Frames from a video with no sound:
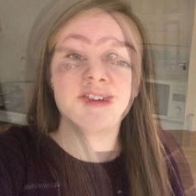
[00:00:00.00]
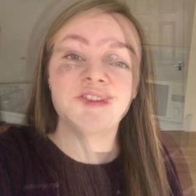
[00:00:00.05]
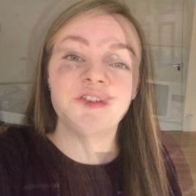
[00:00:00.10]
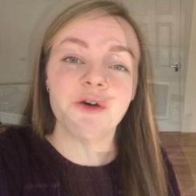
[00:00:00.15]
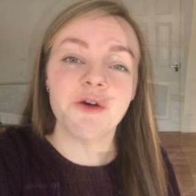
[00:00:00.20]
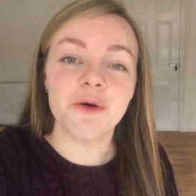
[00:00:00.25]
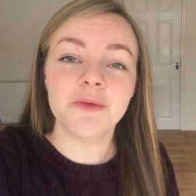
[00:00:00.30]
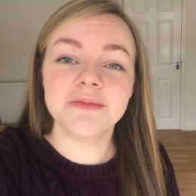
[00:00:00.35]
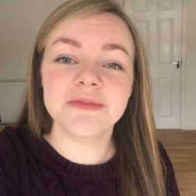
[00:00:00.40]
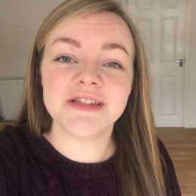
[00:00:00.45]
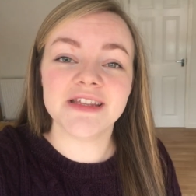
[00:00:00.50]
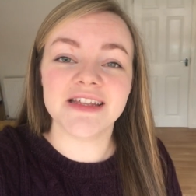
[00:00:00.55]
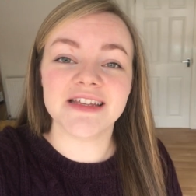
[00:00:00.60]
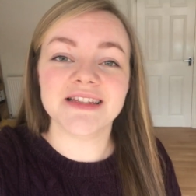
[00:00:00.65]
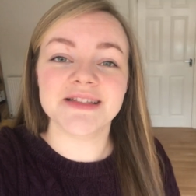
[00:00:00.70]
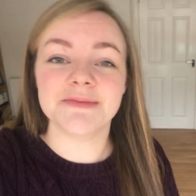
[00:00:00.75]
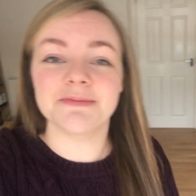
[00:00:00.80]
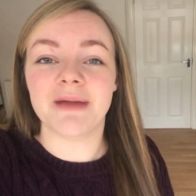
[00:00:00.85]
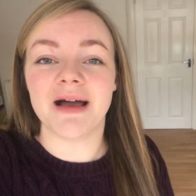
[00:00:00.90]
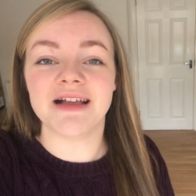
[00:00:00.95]
I filmed
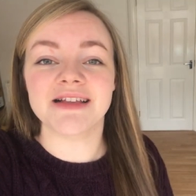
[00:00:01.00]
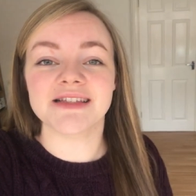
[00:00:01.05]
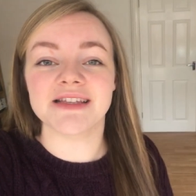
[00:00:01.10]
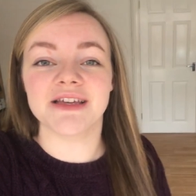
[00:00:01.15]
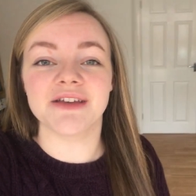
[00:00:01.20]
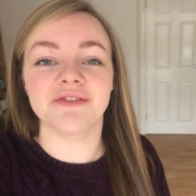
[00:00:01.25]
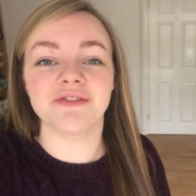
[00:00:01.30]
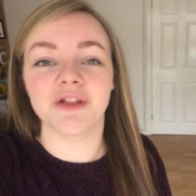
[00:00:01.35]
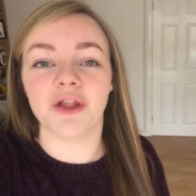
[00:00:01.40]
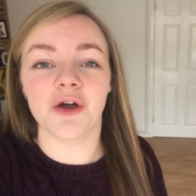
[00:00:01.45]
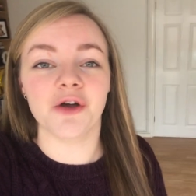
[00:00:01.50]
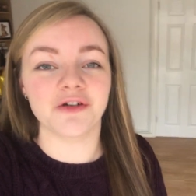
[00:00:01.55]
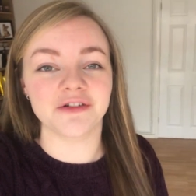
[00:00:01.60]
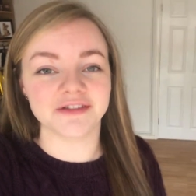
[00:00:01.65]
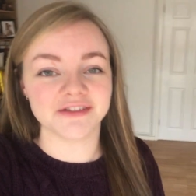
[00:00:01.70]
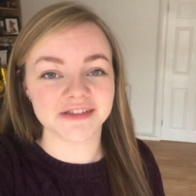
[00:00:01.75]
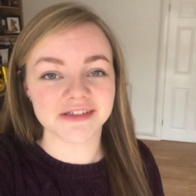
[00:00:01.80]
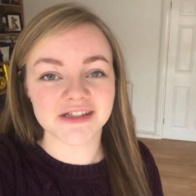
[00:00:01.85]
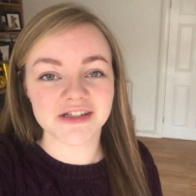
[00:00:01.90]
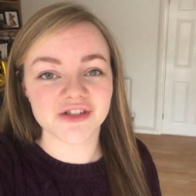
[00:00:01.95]
this massive,
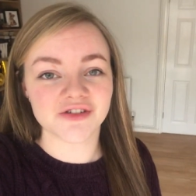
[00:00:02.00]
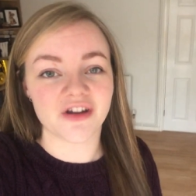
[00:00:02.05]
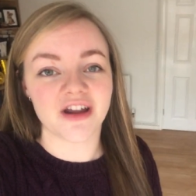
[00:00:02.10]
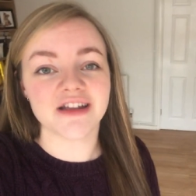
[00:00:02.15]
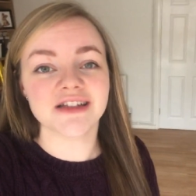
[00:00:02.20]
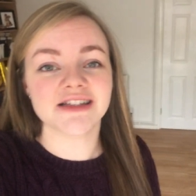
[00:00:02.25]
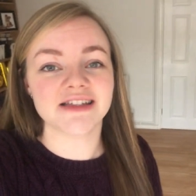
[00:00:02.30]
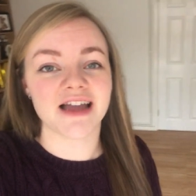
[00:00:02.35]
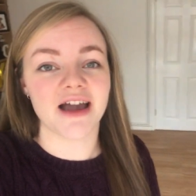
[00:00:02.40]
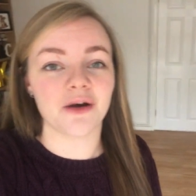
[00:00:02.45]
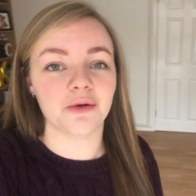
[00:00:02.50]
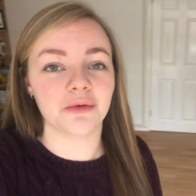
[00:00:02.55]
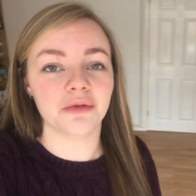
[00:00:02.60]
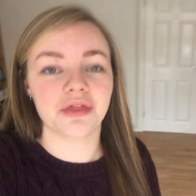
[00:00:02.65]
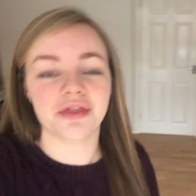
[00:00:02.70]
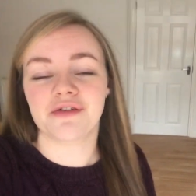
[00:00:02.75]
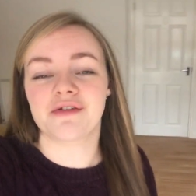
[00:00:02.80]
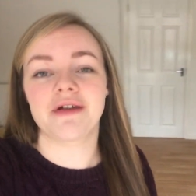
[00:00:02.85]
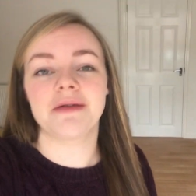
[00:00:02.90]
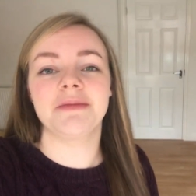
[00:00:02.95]
long, stressed out
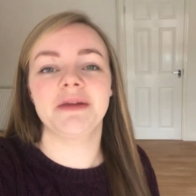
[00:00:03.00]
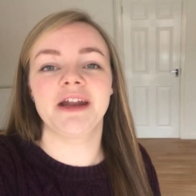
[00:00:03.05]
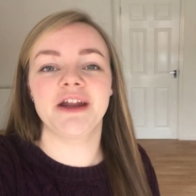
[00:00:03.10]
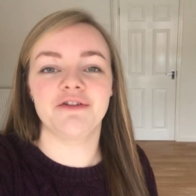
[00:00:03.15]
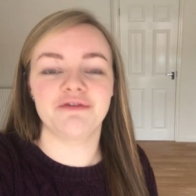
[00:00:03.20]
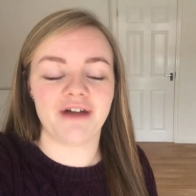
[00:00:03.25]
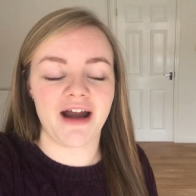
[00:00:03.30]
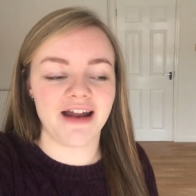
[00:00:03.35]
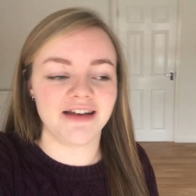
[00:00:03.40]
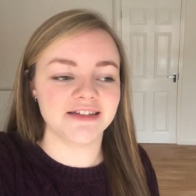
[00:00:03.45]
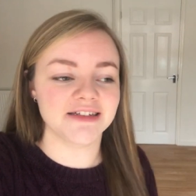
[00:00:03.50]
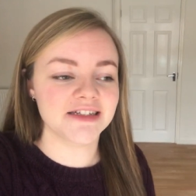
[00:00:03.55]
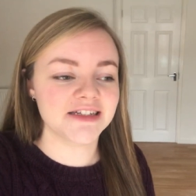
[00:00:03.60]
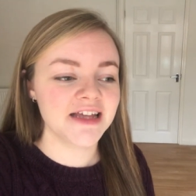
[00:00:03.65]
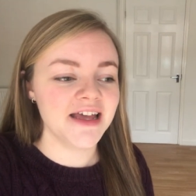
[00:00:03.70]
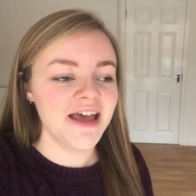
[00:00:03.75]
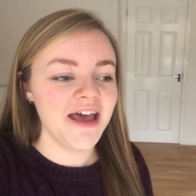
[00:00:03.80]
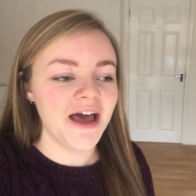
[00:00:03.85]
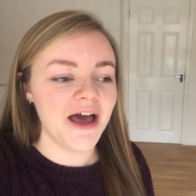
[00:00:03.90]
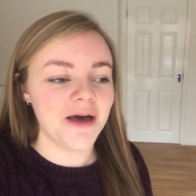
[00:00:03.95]
3-minute rant
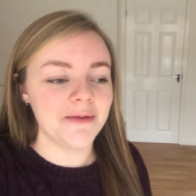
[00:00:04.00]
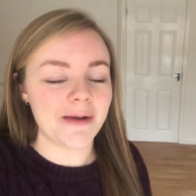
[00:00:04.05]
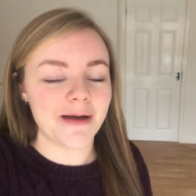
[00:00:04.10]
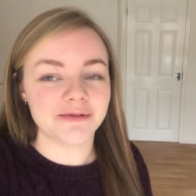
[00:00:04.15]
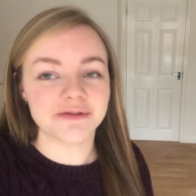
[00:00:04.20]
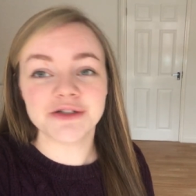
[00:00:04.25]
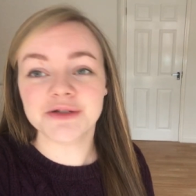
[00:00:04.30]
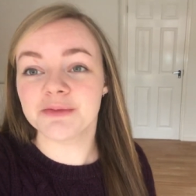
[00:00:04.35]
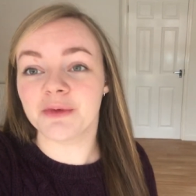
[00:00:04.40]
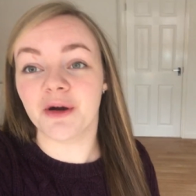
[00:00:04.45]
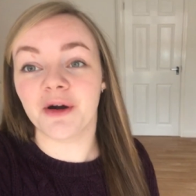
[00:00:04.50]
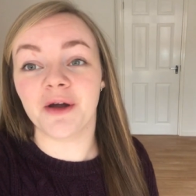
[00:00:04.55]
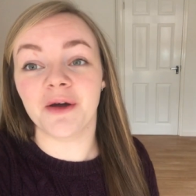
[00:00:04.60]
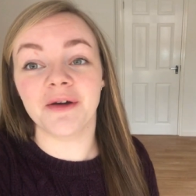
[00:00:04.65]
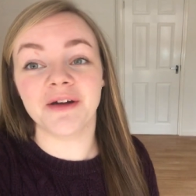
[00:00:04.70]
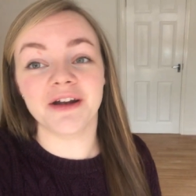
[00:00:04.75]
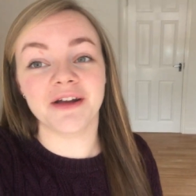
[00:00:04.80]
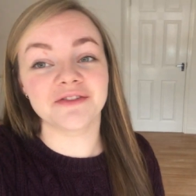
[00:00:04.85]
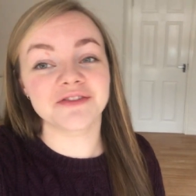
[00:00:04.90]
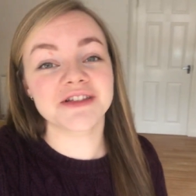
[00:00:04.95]
about
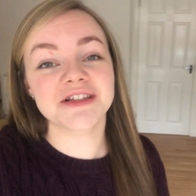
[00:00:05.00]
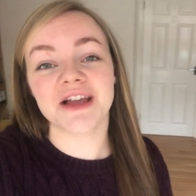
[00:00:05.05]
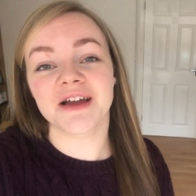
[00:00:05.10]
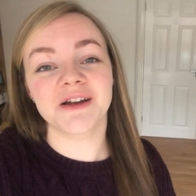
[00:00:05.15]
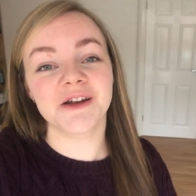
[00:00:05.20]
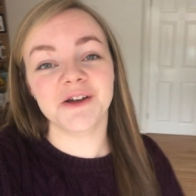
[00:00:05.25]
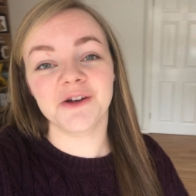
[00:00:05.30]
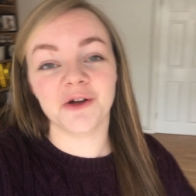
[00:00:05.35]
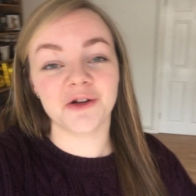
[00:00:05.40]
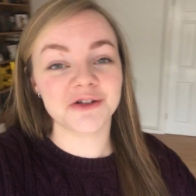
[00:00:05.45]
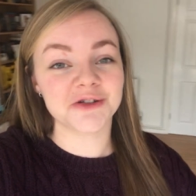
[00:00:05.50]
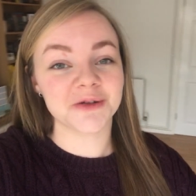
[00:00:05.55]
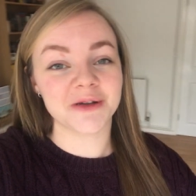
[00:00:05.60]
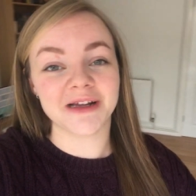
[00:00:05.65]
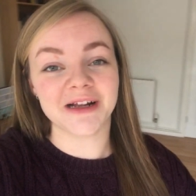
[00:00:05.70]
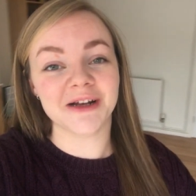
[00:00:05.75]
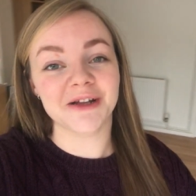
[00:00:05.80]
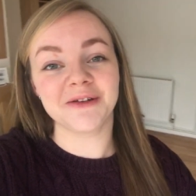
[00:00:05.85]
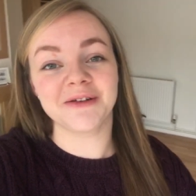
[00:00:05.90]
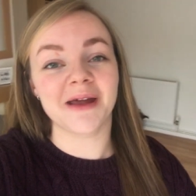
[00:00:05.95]
tomorrow, and I've decided not to
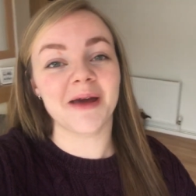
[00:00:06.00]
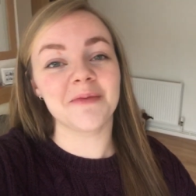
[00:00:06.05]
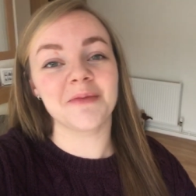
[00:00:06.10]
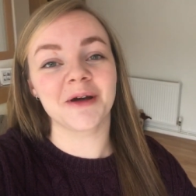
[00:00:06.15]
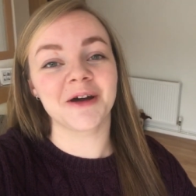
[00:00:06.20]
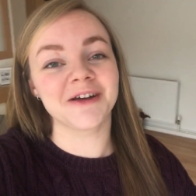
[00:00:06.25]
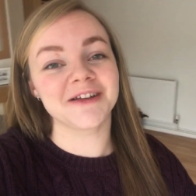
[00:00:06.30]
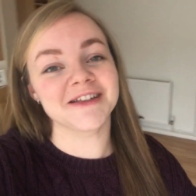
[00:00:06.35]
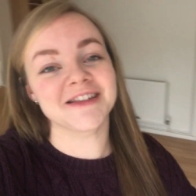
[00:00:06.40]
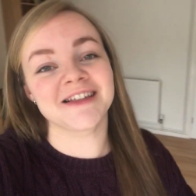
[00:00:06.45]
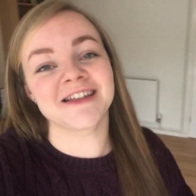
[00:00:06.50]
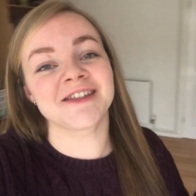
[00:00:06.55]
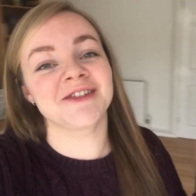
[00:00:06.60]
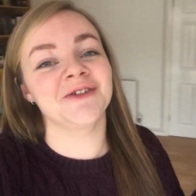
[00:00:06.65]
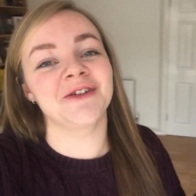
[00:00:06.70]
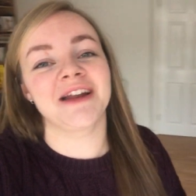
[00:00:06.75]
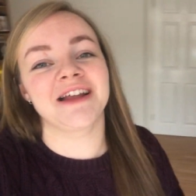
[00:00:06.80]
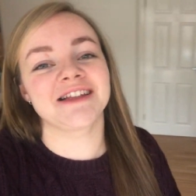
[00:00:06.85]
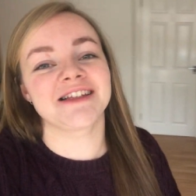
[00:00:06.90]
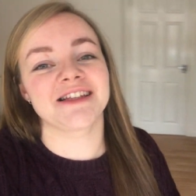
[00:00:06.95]
include it because it's
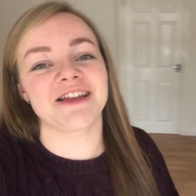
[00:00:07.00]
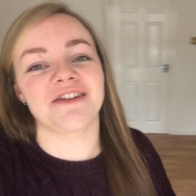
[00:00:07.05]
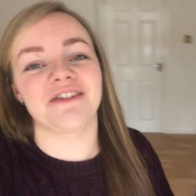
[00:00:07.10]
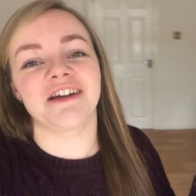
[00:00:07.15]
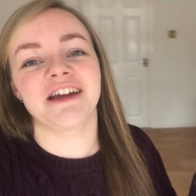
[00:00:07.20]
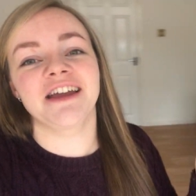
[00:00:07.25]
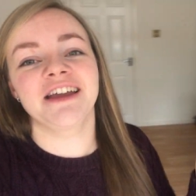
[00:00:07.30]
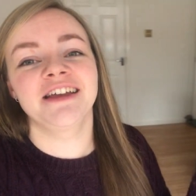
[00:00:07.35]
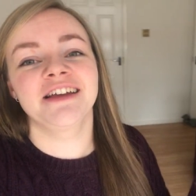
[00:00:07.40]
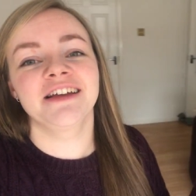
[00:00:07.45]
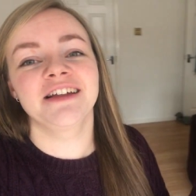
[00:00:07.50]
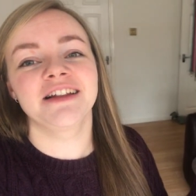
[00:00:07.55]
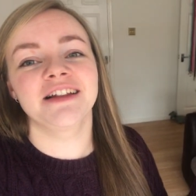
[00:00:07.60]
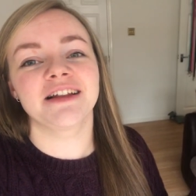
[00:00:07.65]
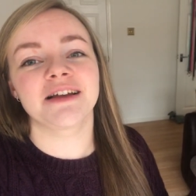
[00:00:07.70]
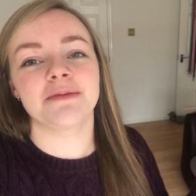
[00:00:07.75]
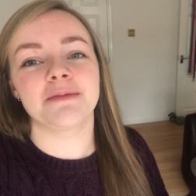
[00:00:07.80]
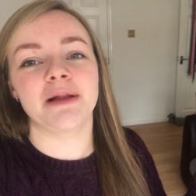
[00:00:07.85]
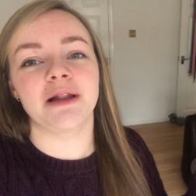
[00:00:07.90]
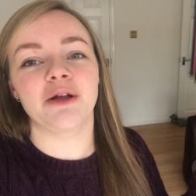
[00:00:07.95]
not necessary.
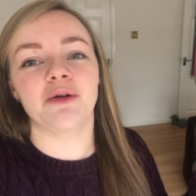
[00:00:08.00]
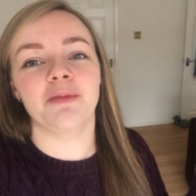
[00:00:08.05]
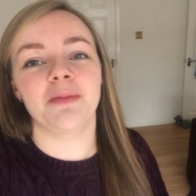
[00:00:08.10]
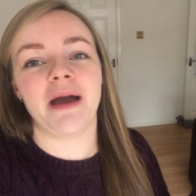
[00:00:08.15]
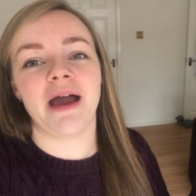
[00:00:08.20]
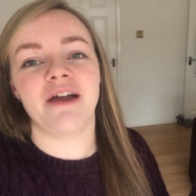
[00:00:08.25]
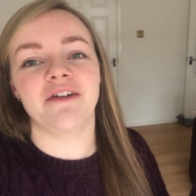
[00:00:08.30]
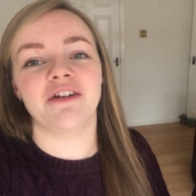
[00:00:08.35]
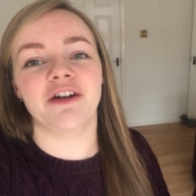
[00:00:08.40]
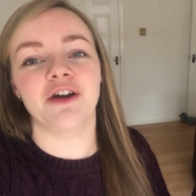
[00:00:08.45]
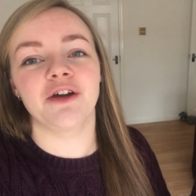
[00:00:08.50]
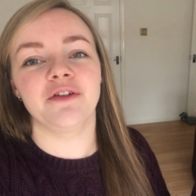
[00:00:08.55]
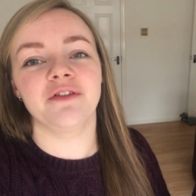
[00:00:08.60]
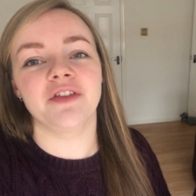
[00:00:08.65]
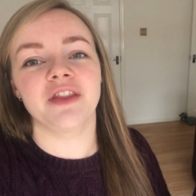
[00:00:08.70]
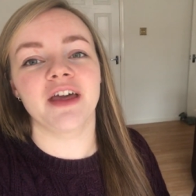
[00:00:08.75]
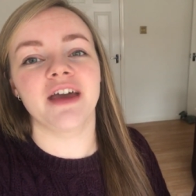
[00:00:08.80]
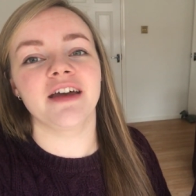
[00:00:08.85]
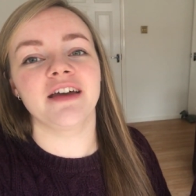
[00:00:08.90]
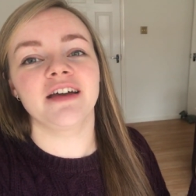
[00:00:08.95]
Look at my little parrot
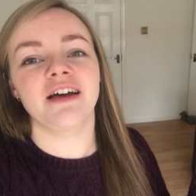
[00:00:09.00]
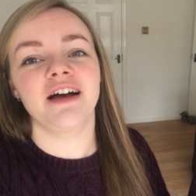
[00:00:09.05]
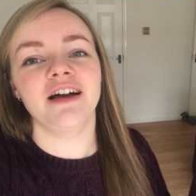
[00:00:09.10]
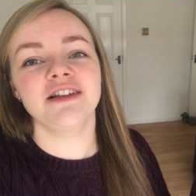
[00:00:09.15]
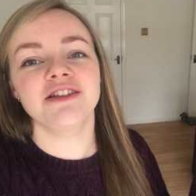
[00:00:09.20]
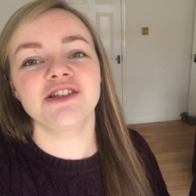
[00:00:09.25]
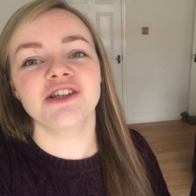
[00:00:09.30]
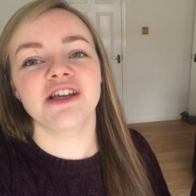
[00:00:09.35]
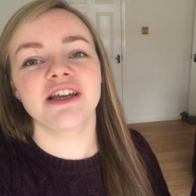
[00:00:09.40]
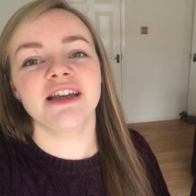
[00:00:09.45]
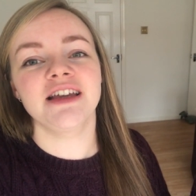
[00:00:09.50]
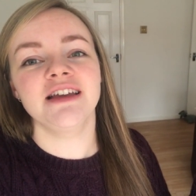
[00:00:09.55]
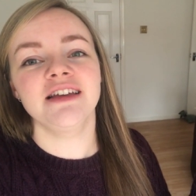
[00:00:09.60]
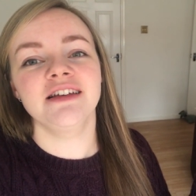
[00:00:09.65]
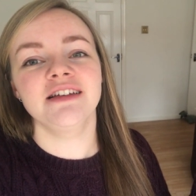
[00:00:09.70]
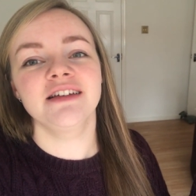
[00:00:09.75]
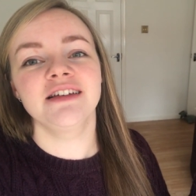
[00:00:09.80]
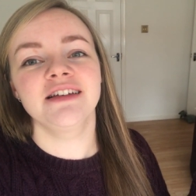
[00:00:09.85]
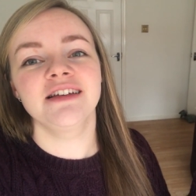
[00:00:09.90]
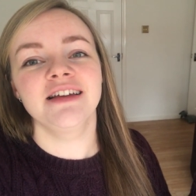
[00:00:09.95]
over there. Archie!
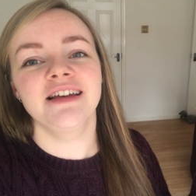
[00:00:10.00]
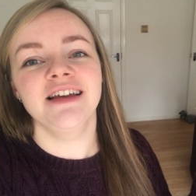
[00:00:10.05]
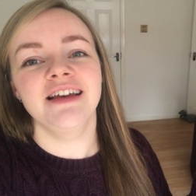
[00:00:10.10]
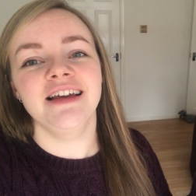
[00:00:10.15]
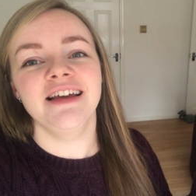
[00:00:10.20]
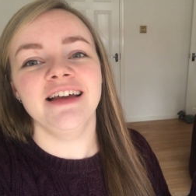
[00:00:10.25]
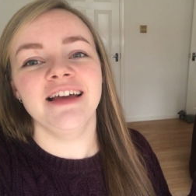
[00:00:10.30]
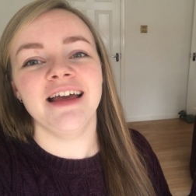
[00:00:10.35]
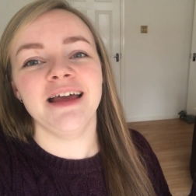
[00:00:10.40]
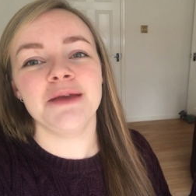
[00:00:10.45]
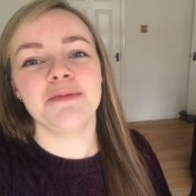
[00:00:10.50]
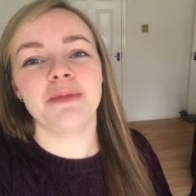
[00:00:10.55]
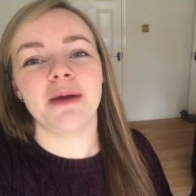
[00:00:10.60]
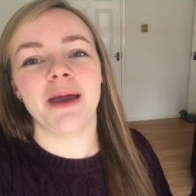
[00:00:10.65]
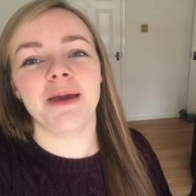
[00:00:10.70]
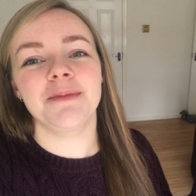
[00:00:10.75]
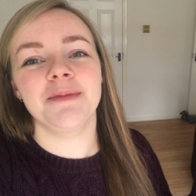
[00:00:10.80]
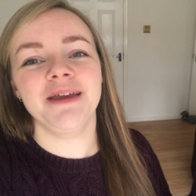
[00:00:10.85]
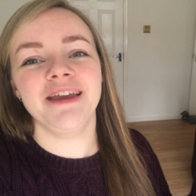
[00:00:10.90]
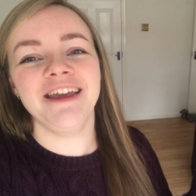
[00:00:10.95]
Hey,
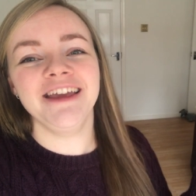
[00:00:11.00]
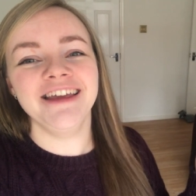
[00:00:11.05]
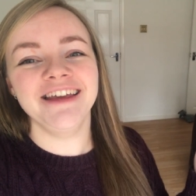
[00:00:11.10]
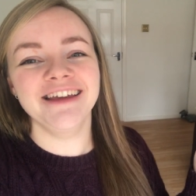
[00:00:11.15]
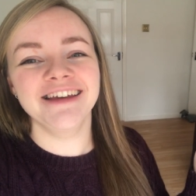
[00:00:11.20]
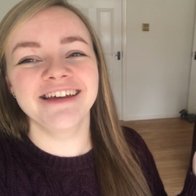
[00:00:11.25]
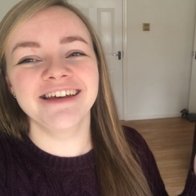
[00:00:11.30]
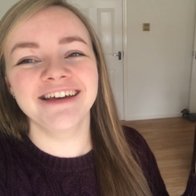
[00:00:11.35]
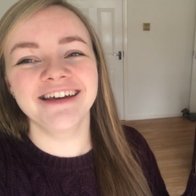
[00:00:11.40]
baby!